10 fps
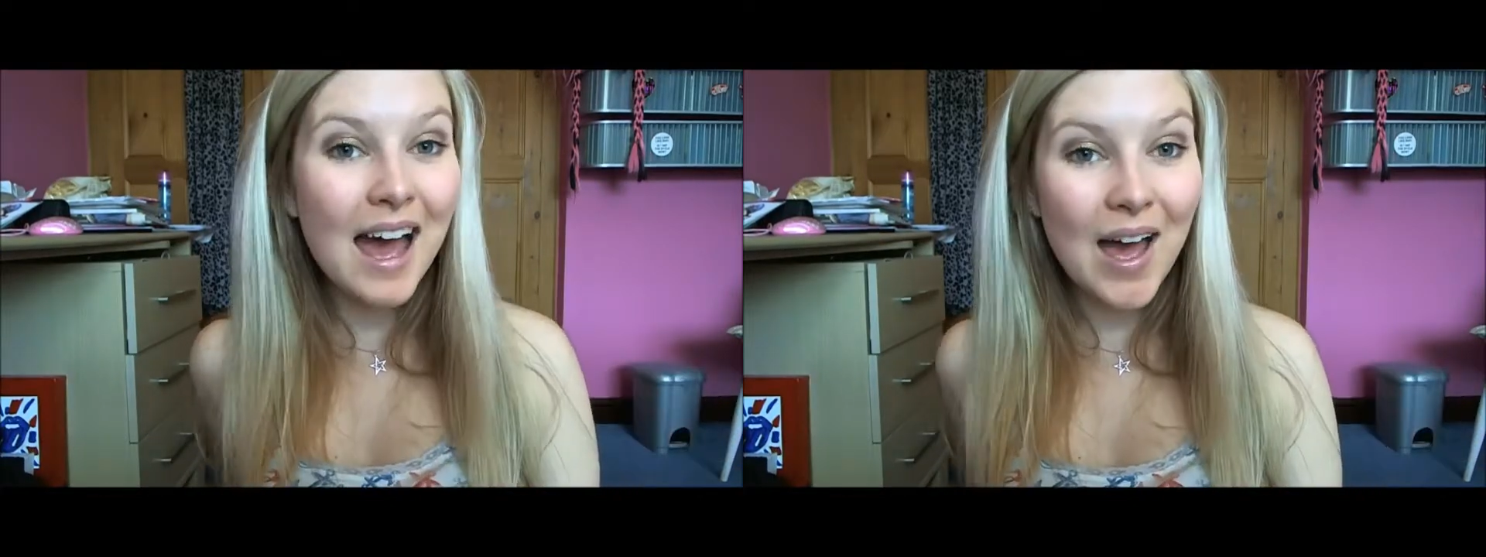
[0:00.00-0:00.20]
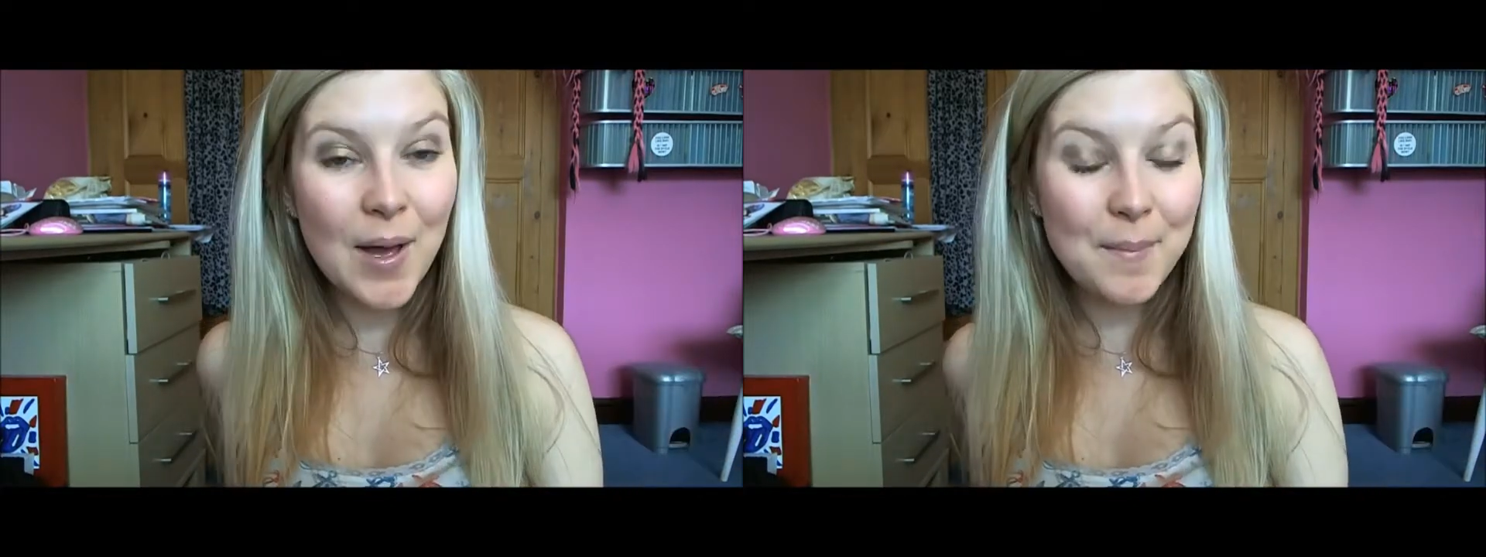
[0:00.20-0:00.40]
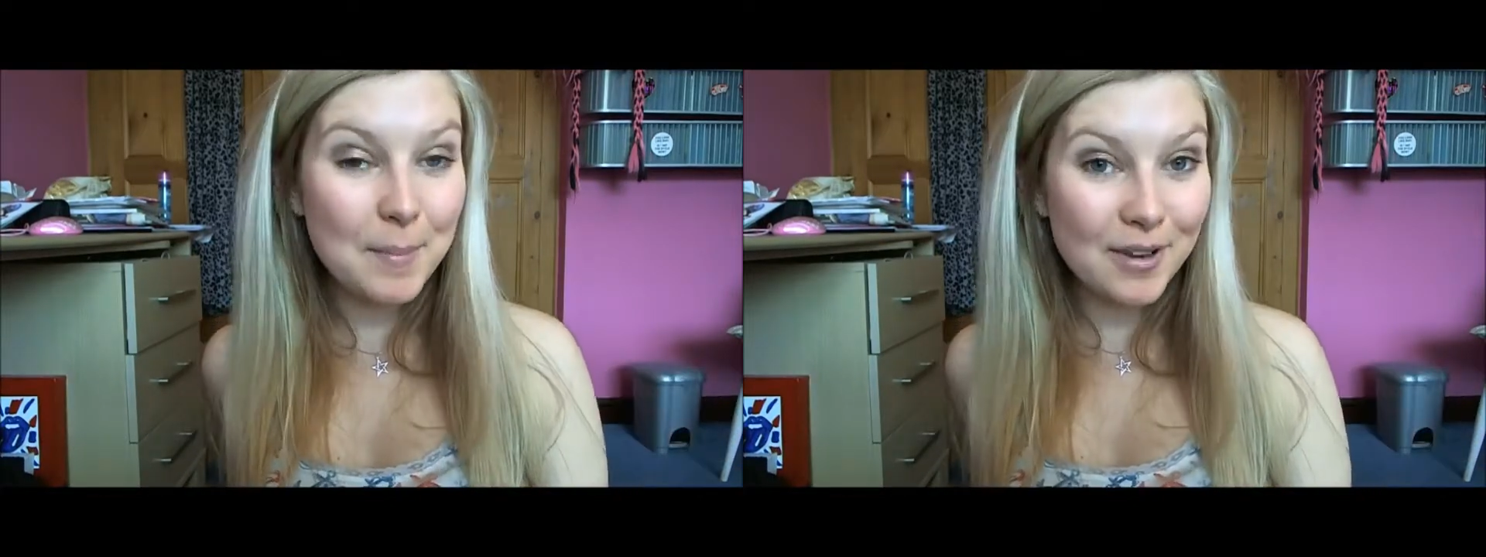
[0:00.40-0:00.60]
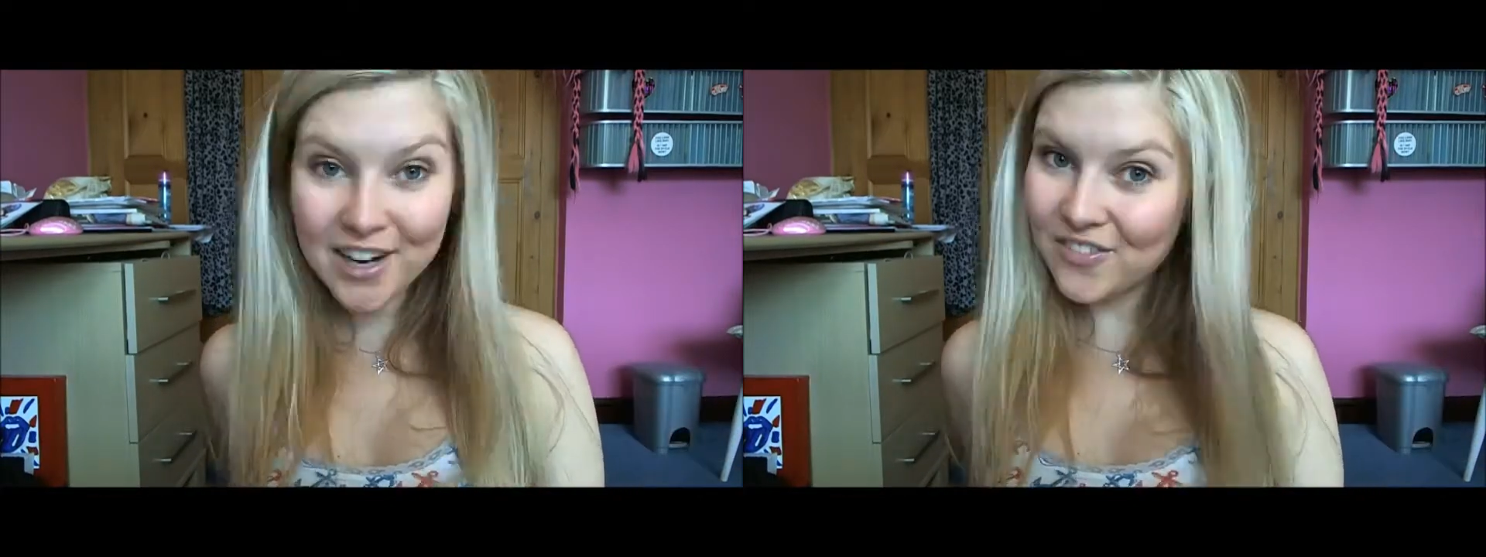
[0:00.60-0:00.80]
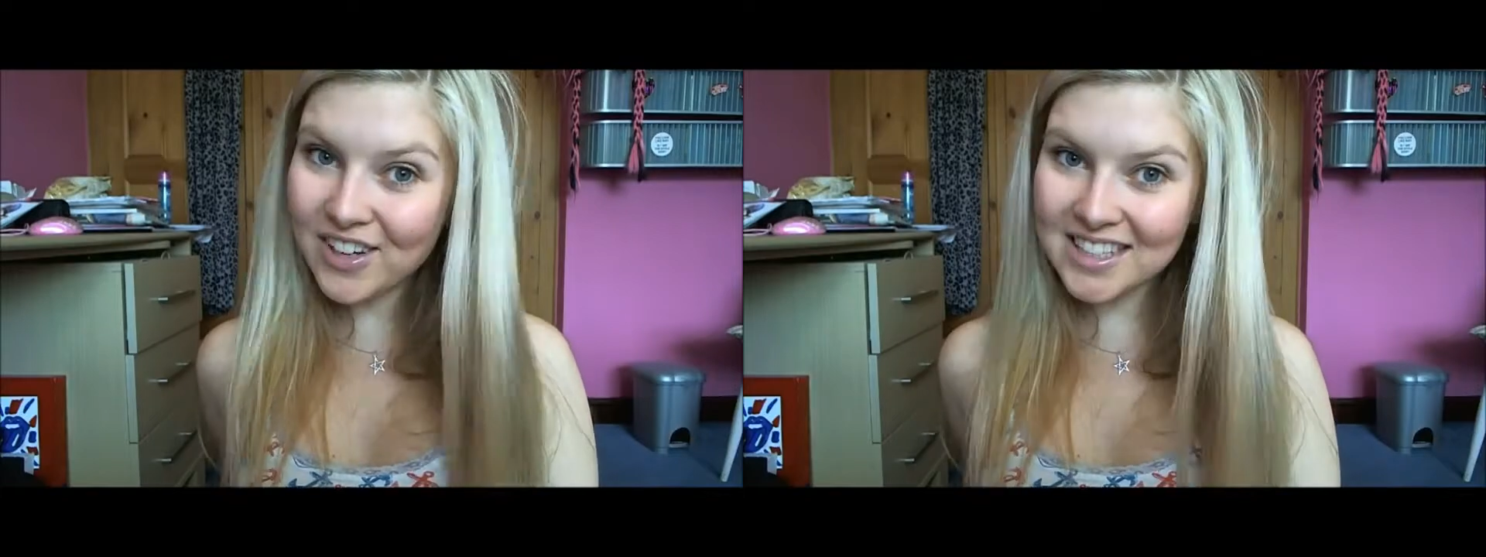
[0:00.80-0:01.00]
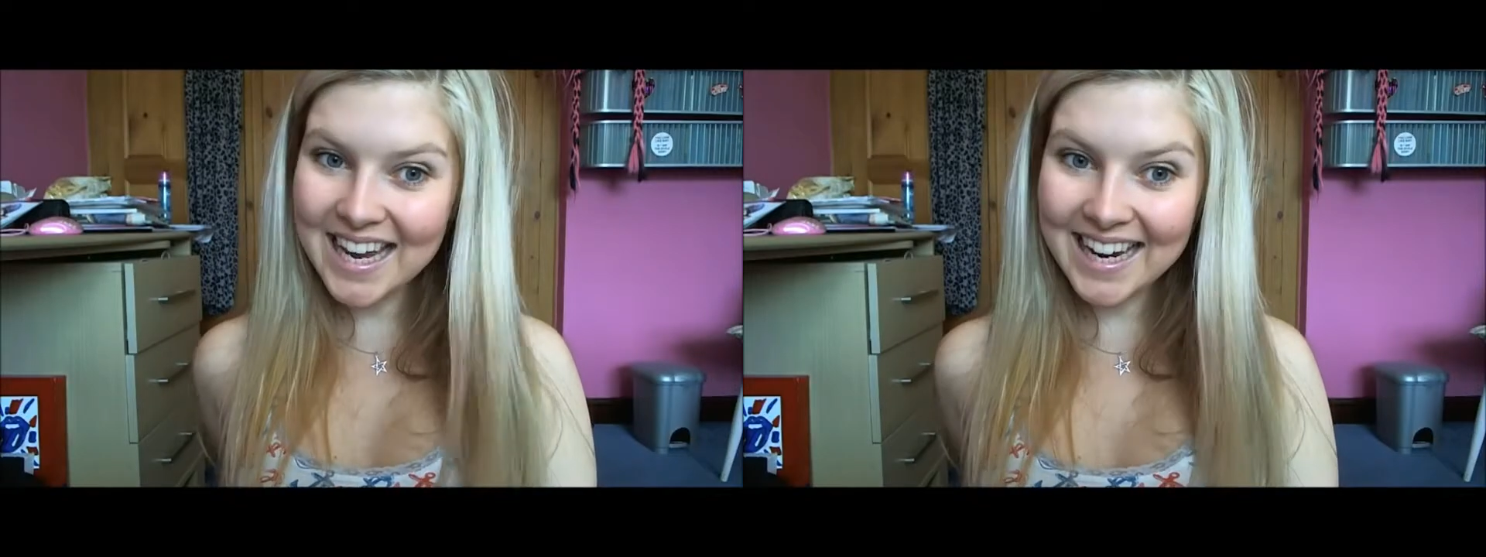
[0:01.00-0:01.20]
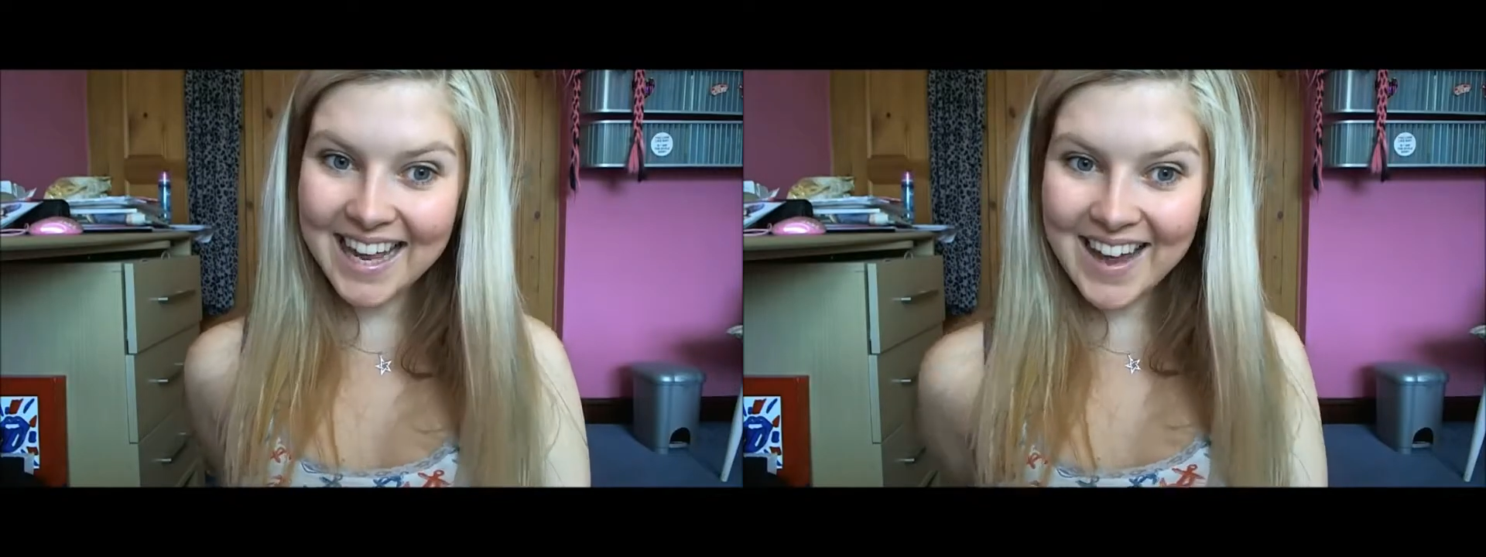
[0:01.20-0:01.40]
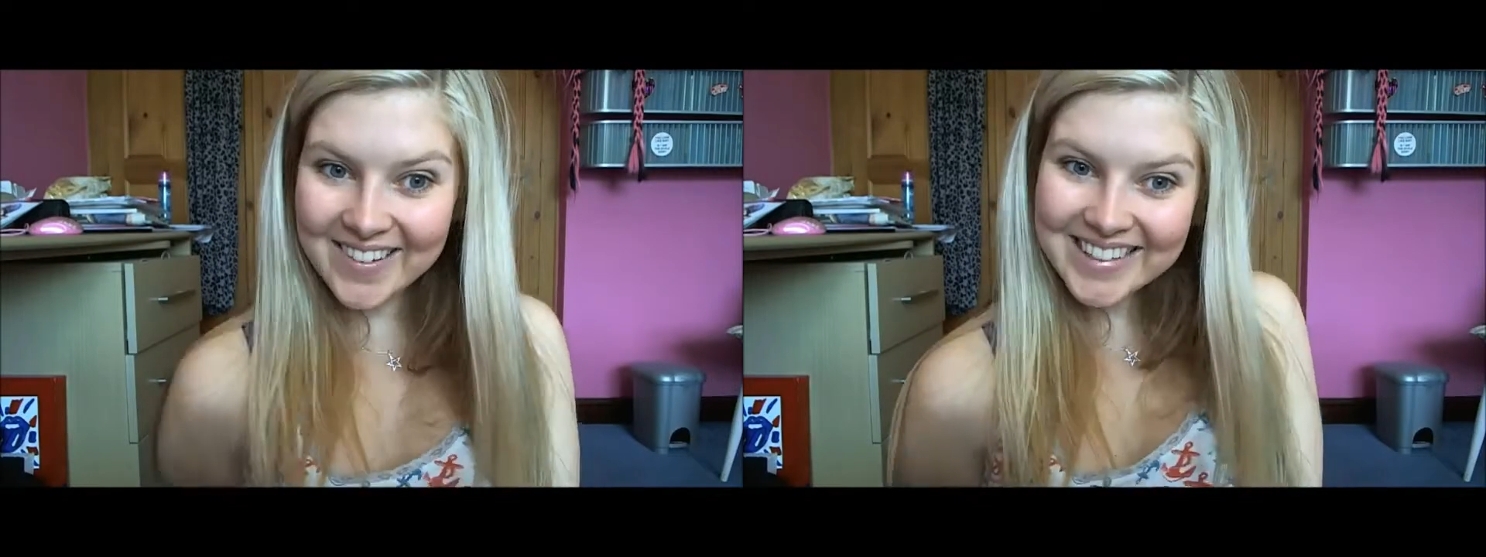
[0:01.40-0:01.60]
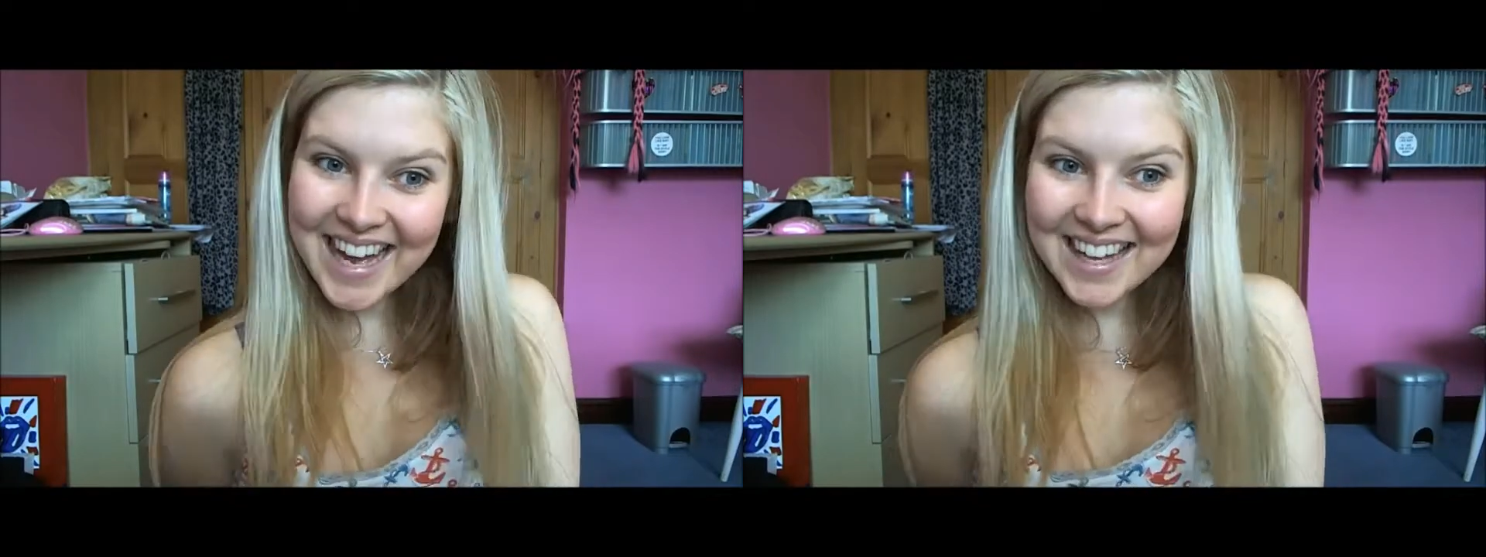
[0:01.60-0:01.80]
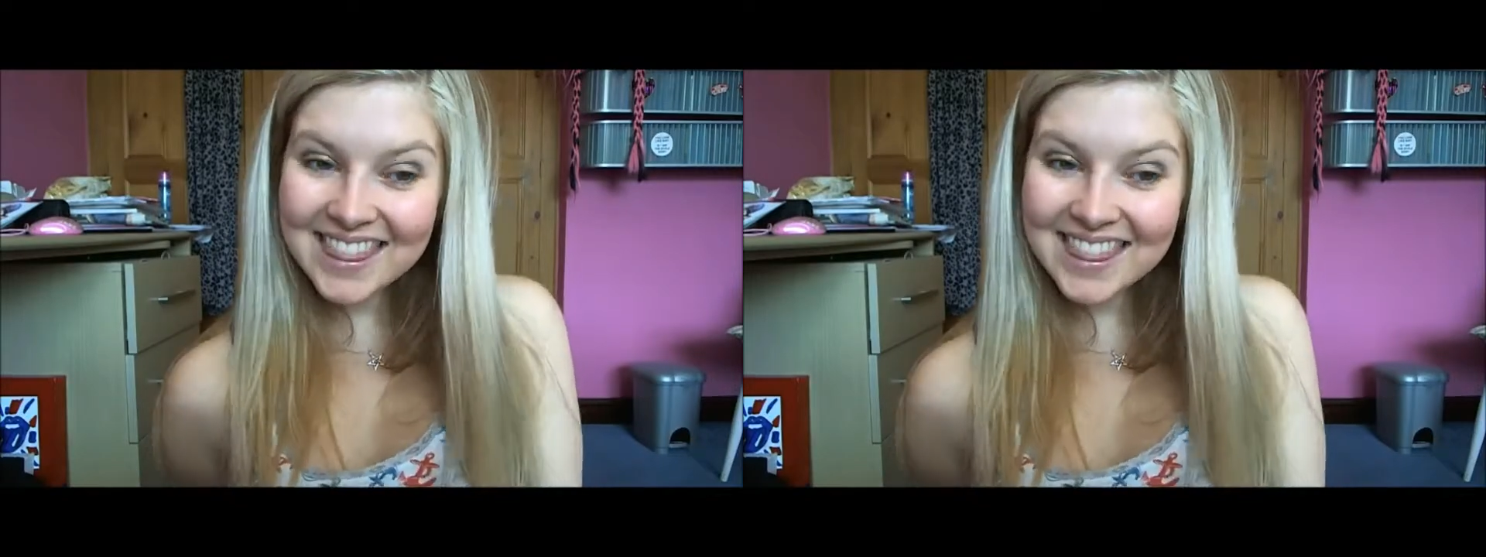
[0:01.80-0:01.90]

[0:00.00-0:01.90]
Um, it'd be great if you could check it out. And